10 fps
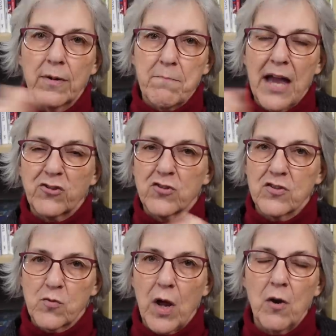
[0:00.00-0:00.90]
mesh
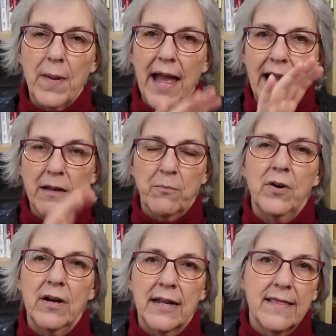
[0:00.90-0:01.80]
sweater bag, and
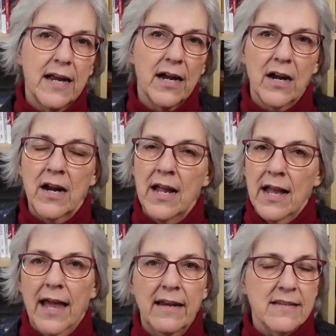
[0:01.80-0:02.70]
put it in there,
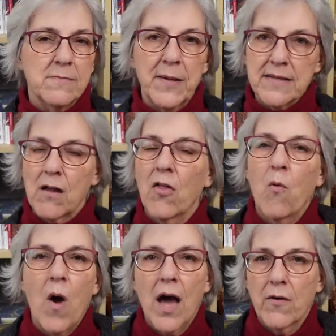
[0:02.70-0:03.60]
and it spins all the
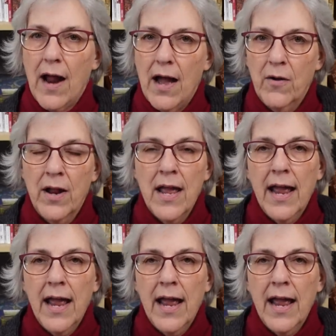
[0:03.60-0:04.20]
water out,